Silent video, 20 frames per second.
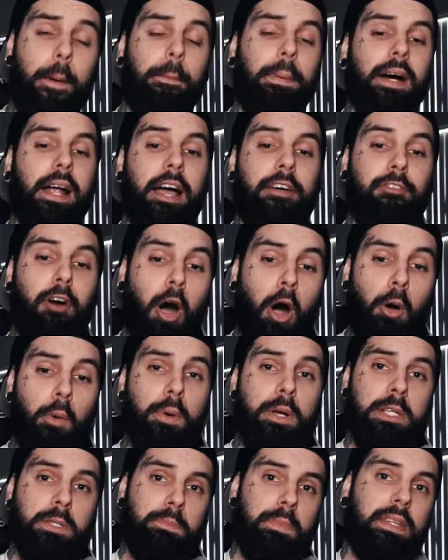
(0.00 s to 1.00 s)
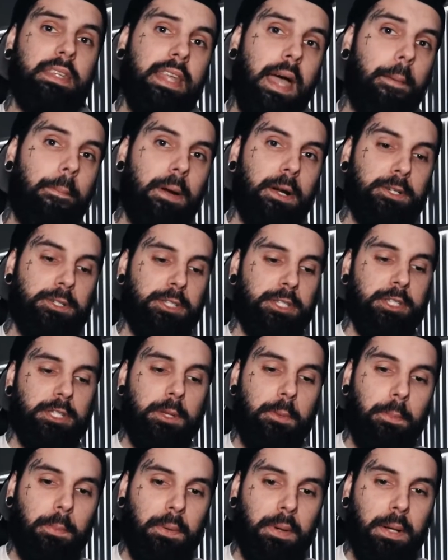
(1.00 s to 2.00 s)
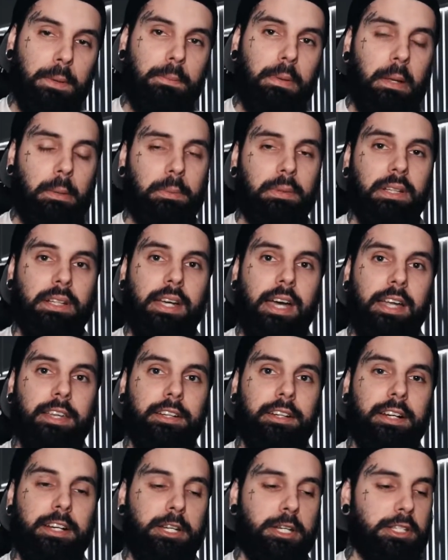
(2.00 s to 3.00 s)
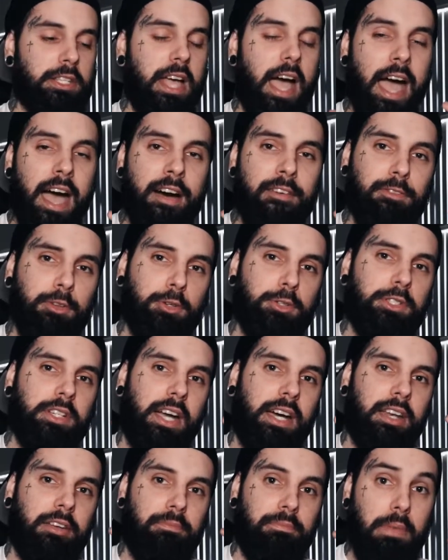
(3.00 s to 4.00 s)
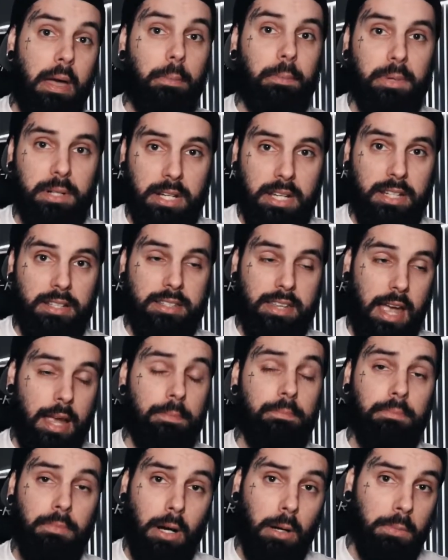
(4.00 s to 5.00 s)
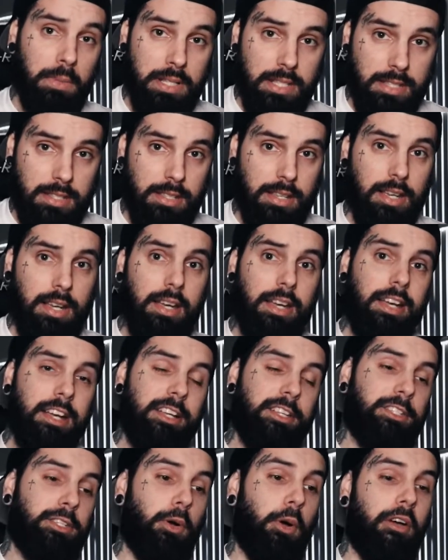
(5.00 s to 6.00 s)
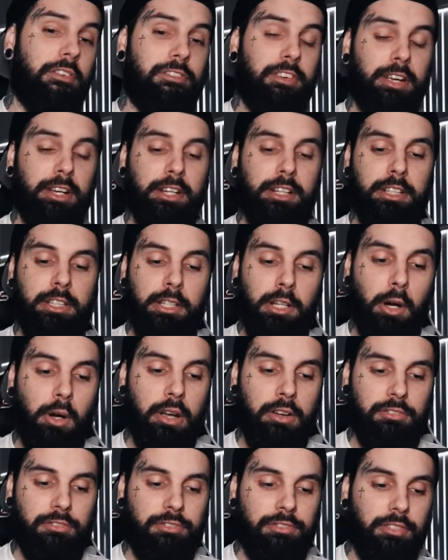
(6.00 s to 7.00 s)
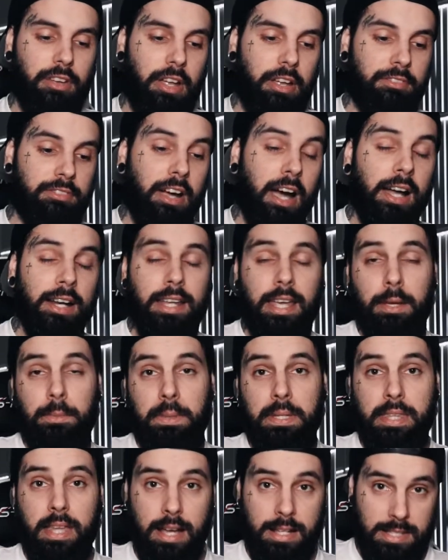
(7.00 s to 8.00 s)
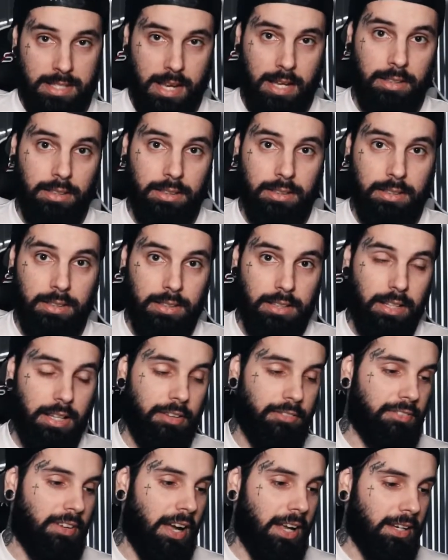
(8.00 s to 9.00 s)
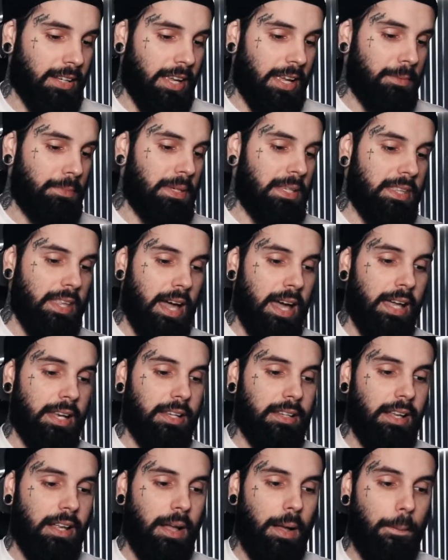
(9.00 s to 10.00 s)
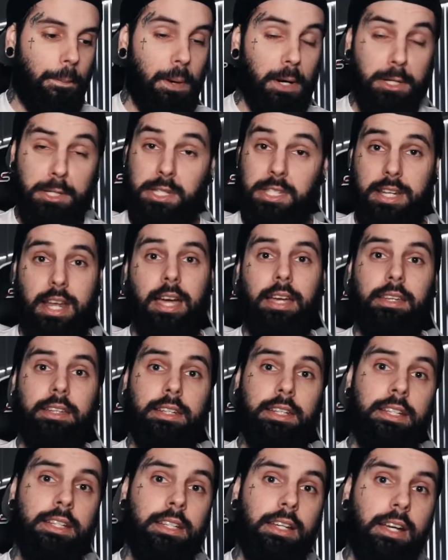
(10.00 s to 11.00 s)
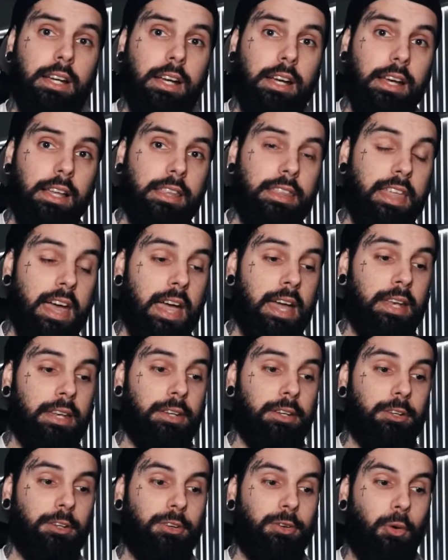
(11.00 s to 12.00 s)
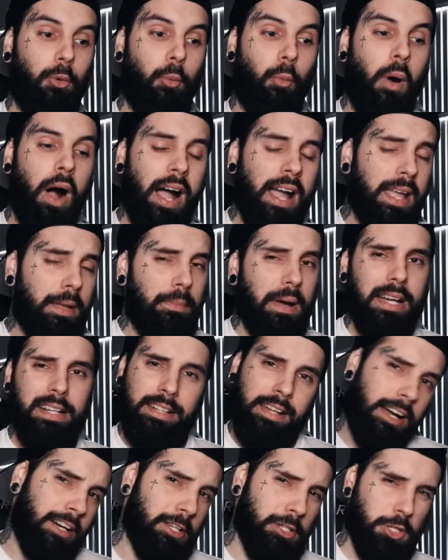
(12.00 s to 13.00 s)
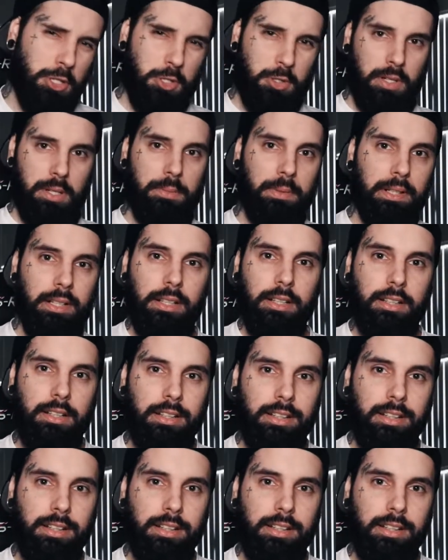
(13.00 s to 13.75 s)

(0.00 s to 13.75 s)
But I've always been that person to bring people together and just have those kind of memory type moments. So I figured, if God gave me that talent, if God gave me that personality, then why am I not a streamer?